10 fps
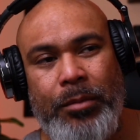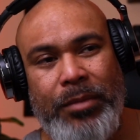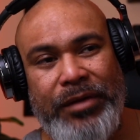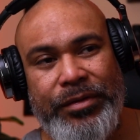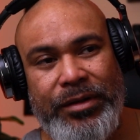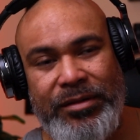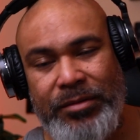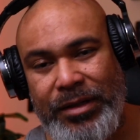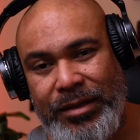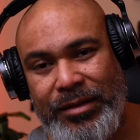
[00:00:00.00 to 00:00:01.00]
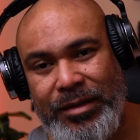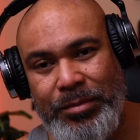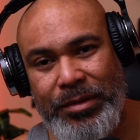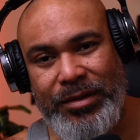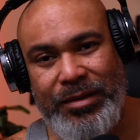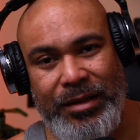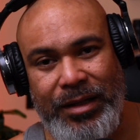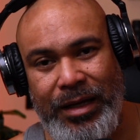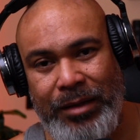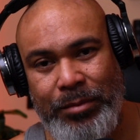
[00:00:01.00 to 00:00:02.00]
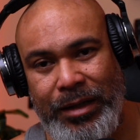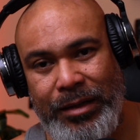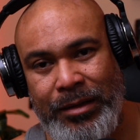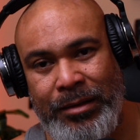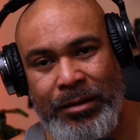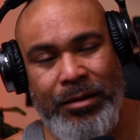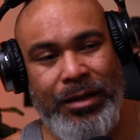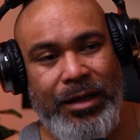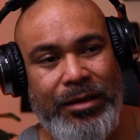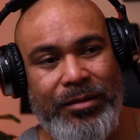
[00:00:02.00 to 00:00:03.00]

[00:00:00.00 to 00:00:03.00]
my friends were getting deeper into the gang banging and all that.